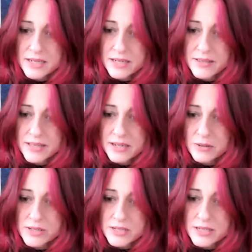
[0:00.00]
I like that,
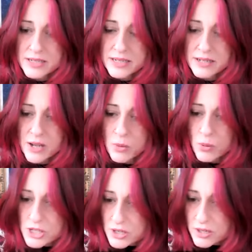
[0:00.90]
honestly.
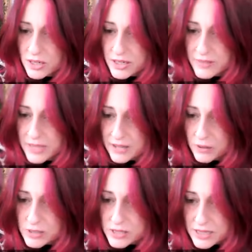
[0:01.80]
What do you like that,
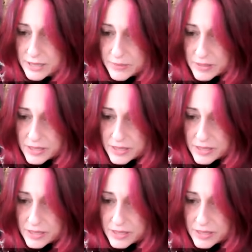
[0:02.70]
honestly?